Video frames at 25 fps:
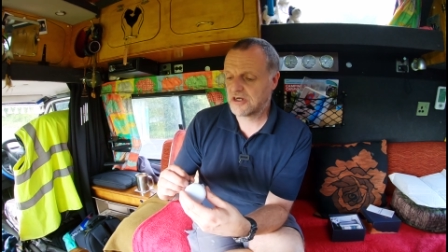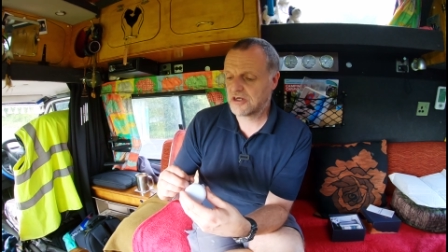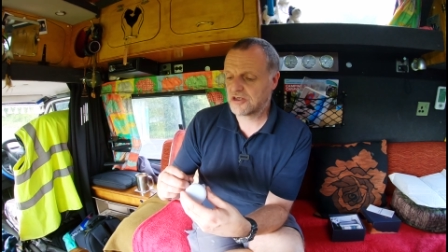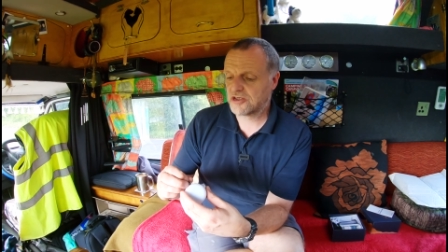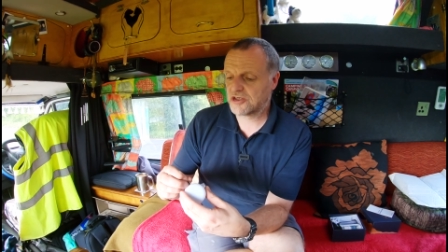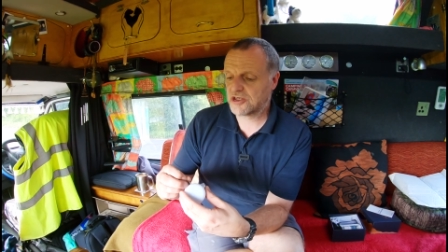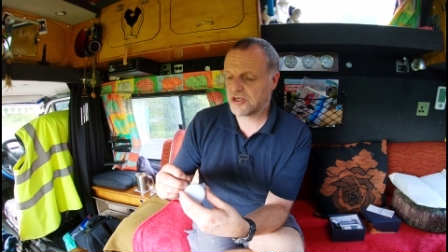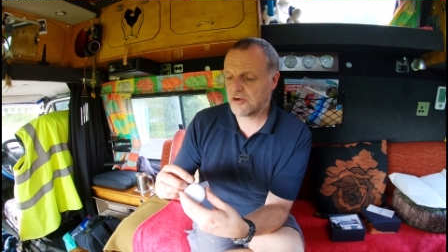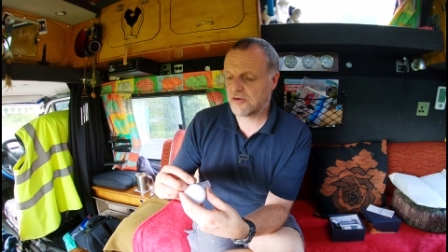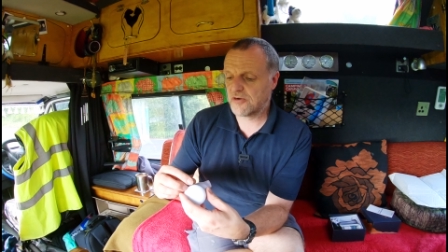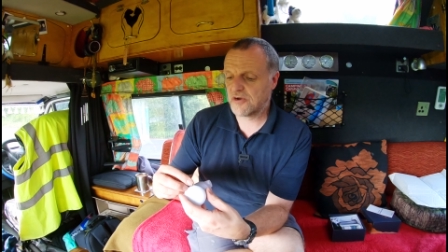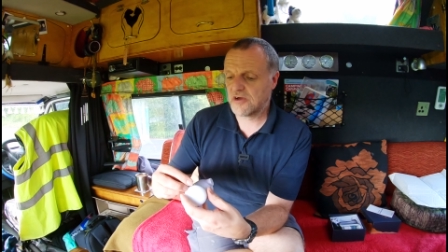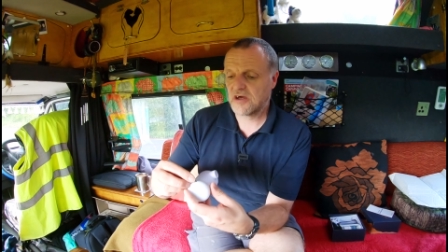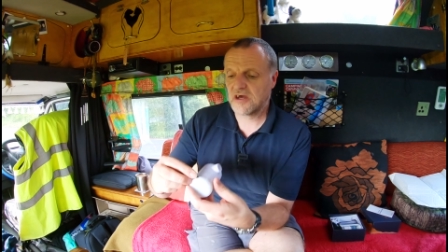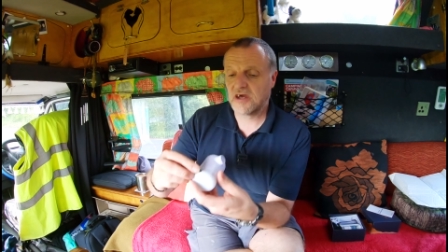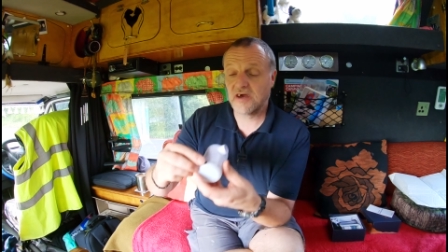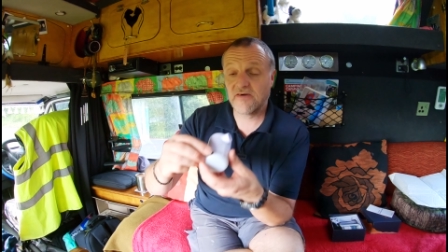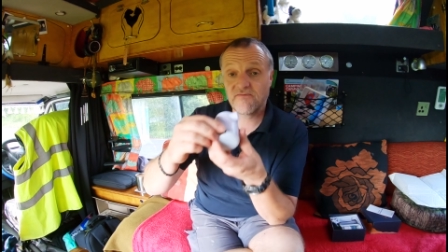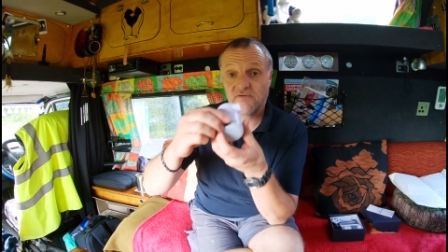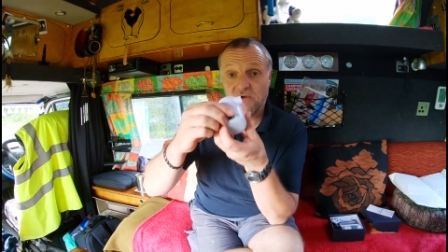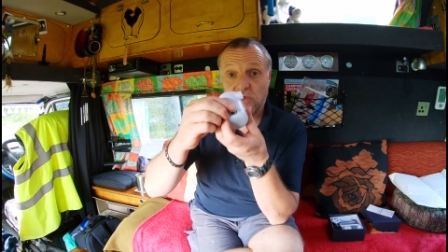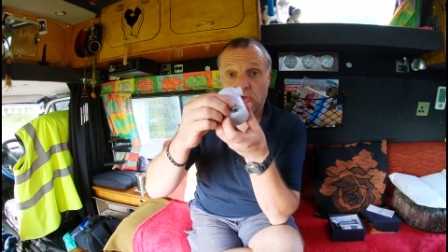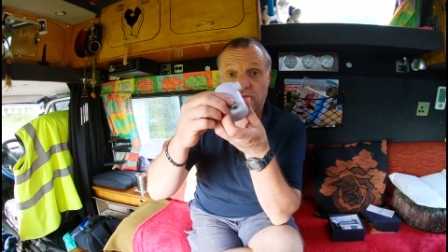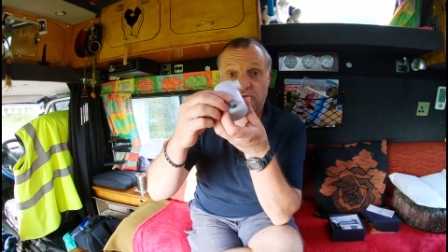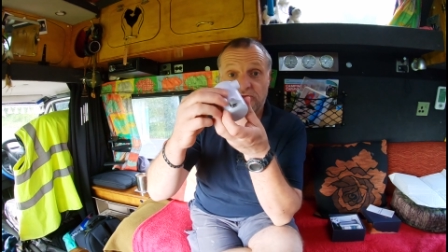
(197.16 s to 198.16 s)
So
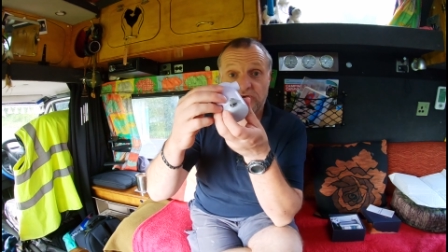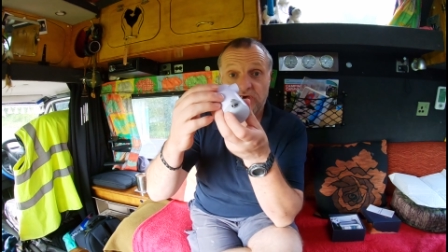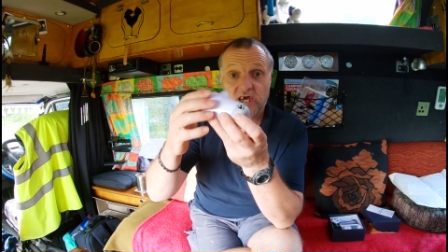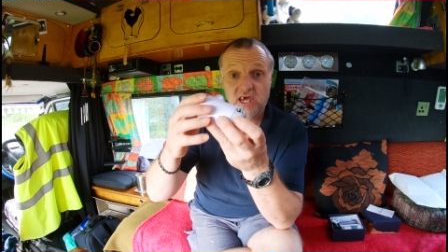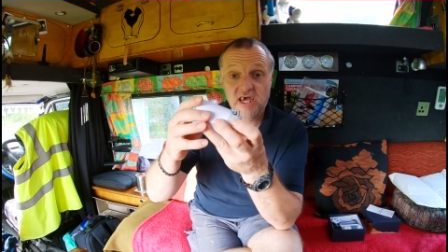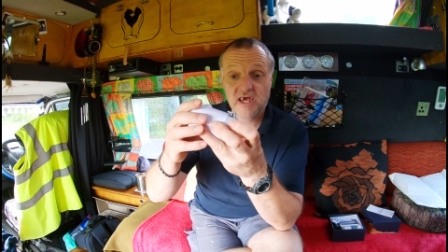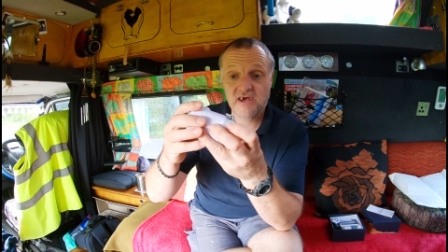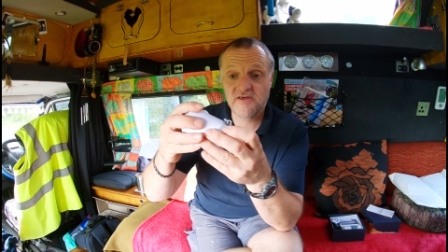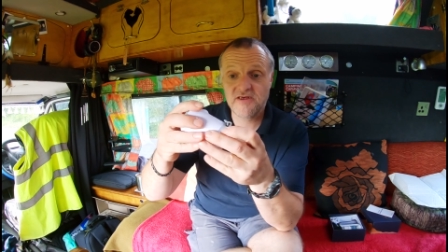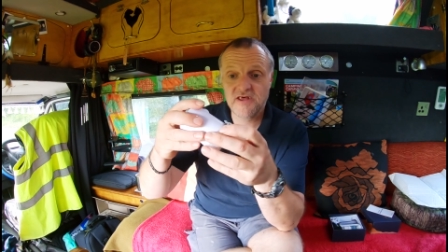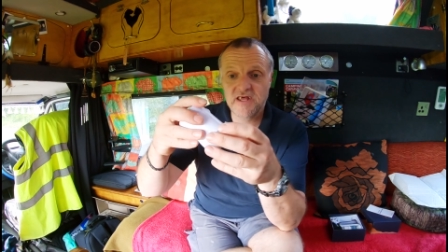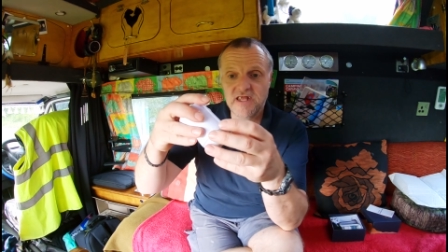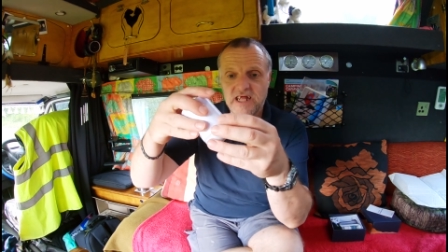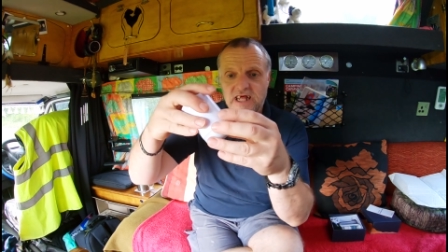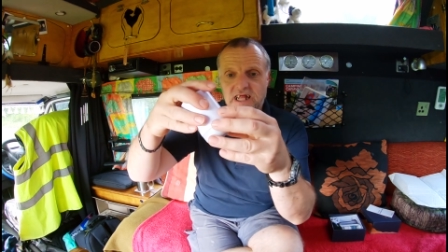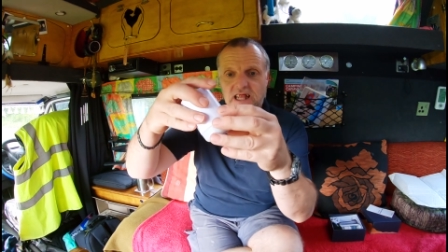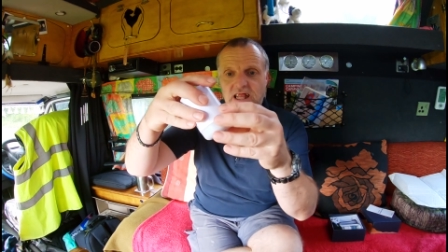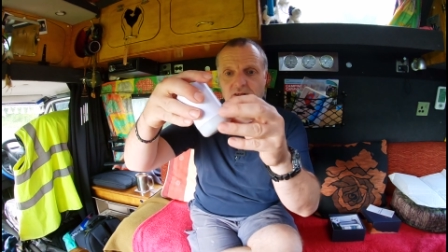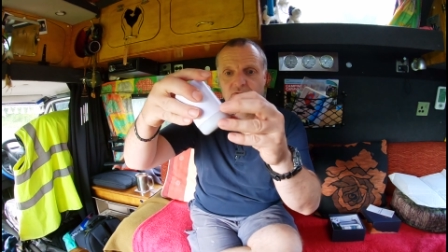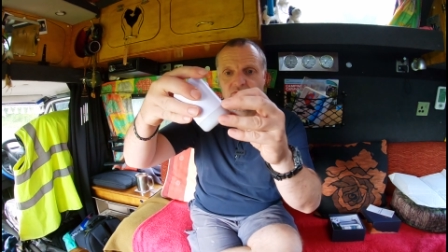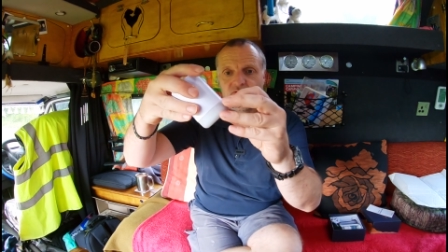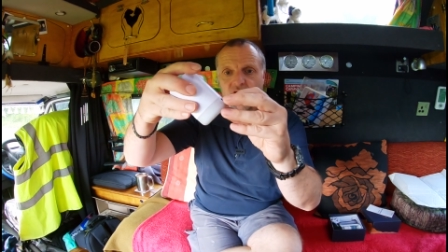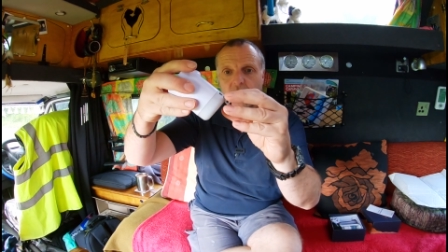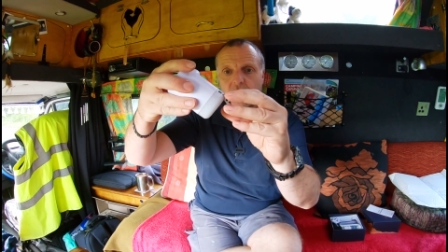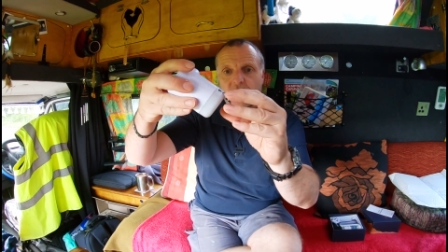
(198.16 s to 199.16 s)
if you take the
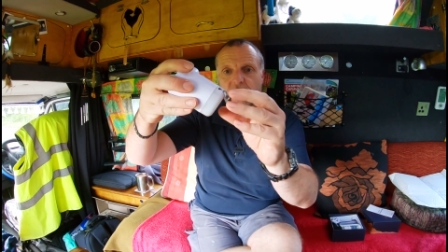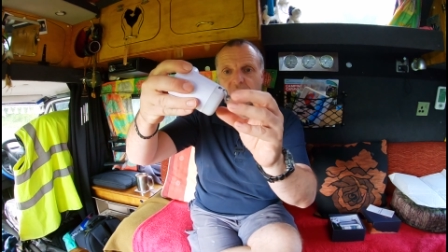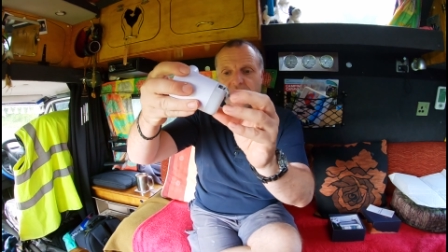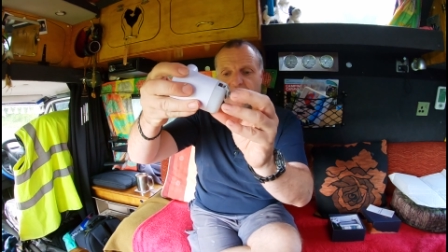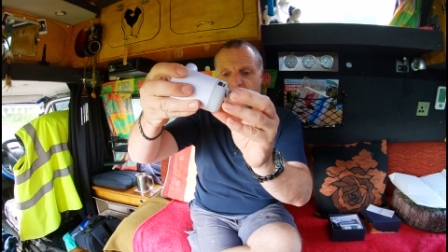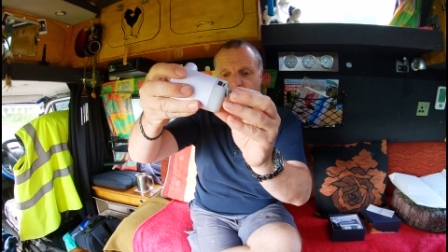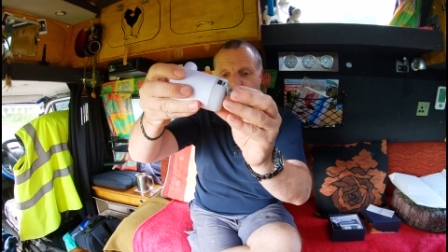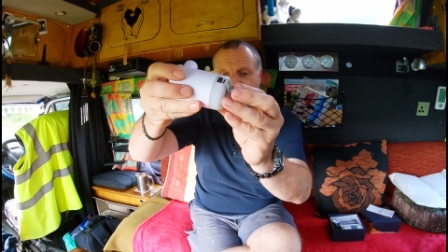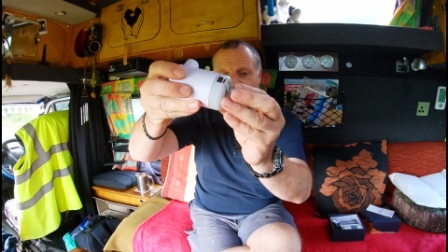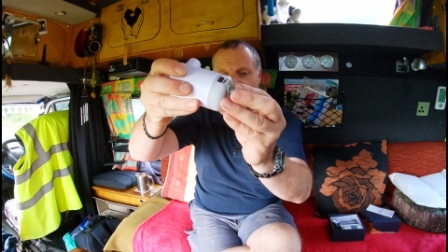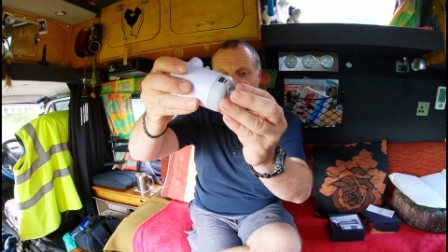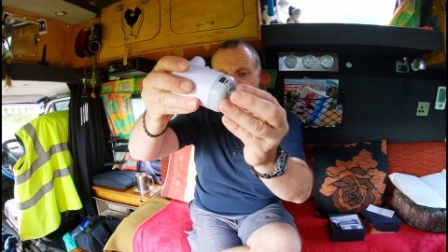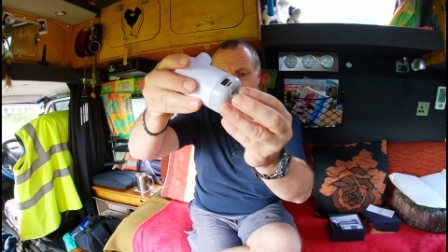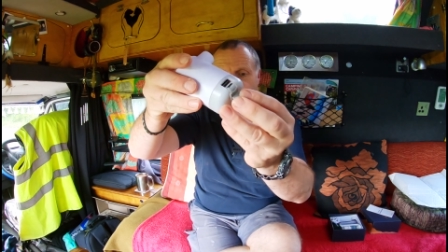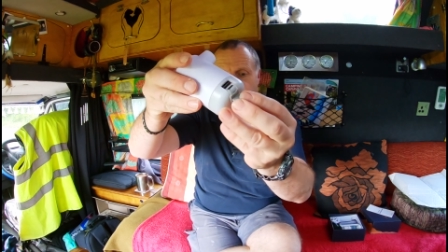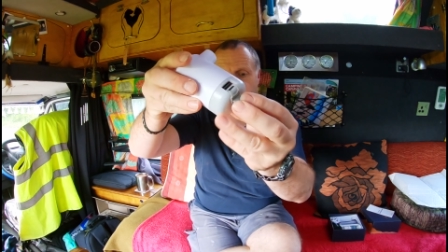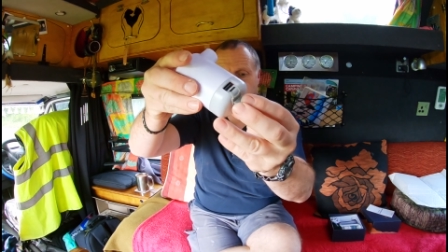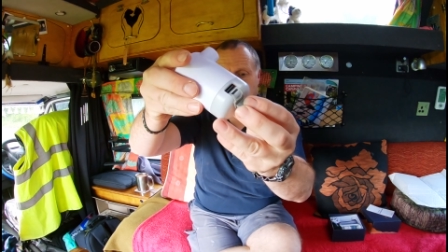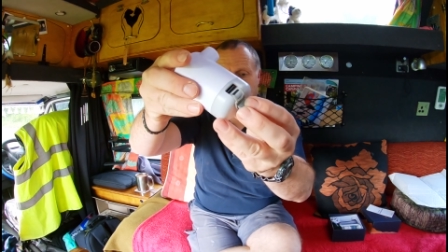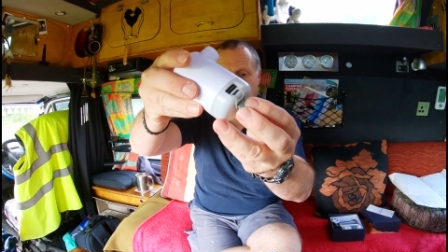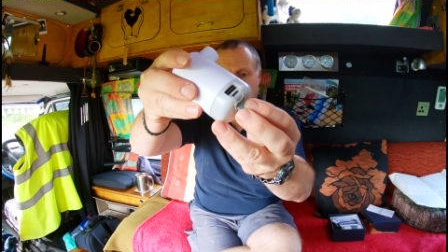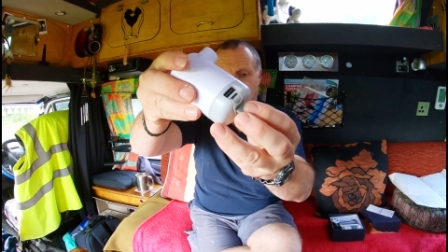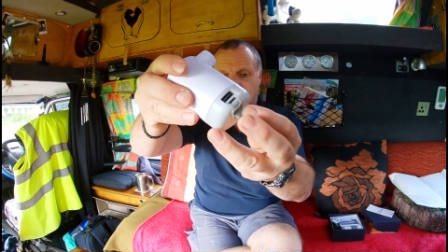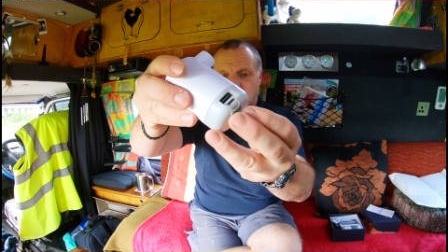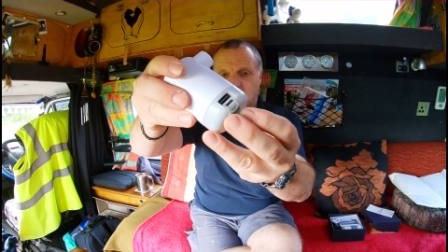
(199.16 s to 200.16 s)
little rubber thing out
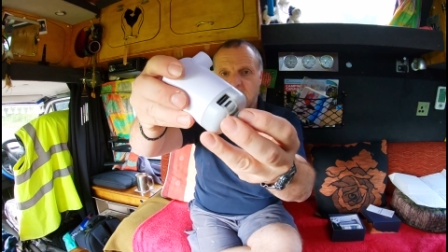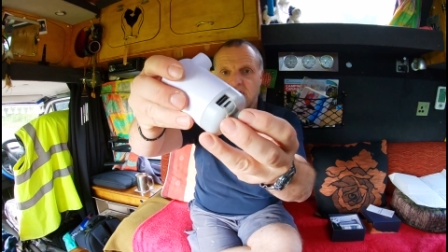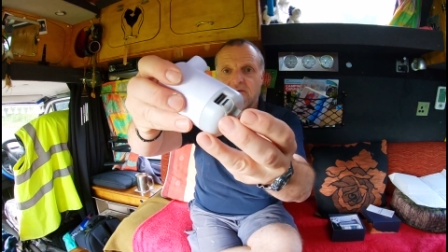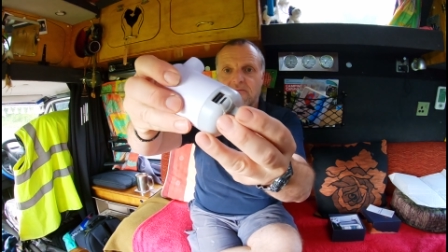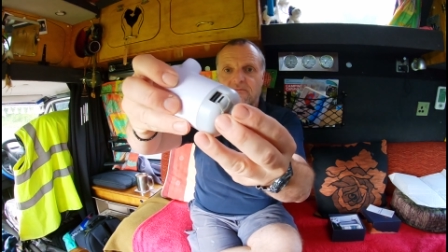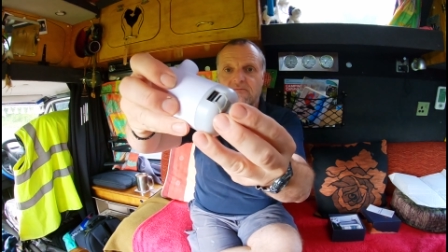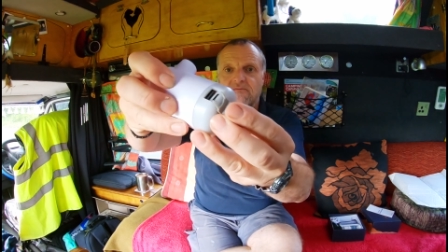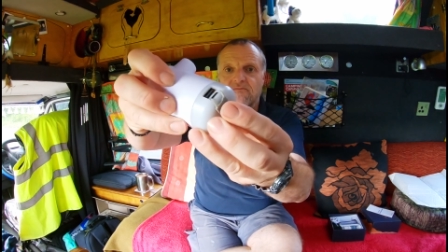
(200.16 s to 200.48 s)
there,